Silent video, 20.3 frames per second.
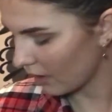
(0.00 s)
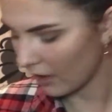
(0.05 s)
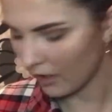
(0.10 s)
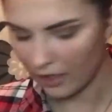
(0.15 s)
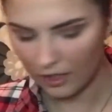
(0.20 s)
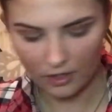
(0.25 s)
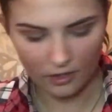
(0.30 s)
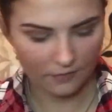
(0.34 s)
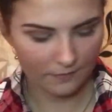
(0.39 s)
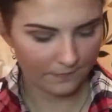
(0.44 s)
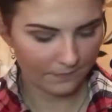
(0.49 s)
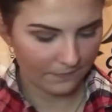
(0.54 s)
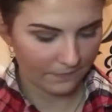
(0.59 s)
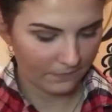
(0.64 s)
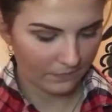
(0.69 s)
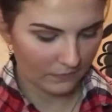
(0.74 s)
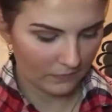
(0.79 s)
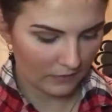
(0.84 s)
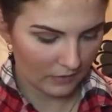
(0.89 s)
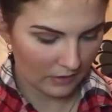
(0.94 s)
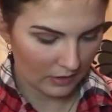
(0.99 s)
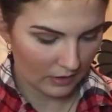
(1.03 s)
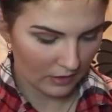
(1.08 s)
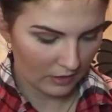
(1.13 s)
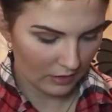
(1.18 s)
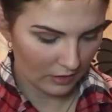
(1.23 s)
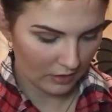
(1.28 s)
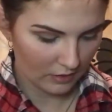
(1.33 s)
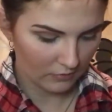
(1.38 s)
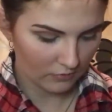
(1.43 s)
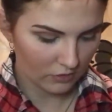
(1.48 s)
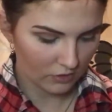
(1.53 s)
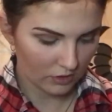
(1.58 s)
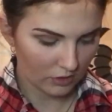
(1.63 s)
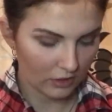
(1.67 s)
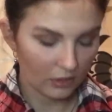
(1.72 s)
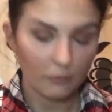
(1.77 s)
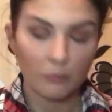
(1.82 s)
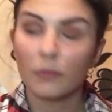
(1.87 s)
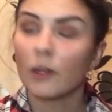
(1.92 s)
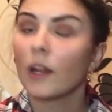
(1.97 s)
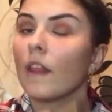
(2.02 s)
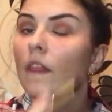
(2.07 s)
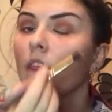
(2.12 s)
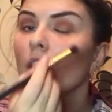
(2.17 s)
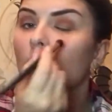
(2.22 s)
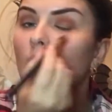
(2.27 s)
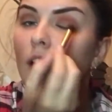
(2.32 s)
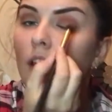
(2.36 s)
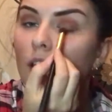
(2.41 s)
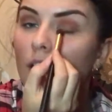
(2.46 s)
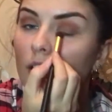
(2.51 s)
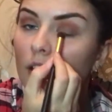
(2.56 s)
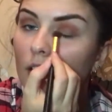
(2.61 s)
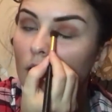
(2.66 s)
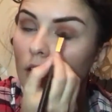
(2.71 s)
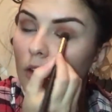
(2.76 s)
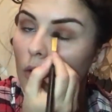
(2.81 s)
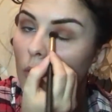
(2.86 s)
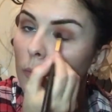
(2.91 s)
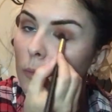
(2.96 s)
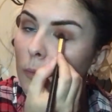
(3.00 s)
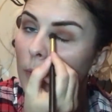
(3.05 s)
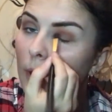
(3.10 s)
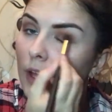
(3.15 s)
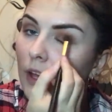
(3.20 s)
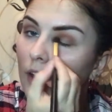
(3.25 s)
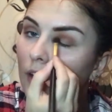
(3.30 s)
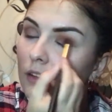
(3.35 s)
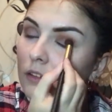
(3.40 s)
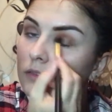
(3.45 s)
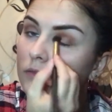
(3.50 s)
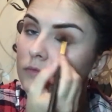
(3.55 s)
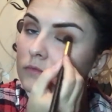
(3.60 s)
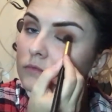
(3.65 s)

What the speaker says: Okay, just gonna blend that in a little bit.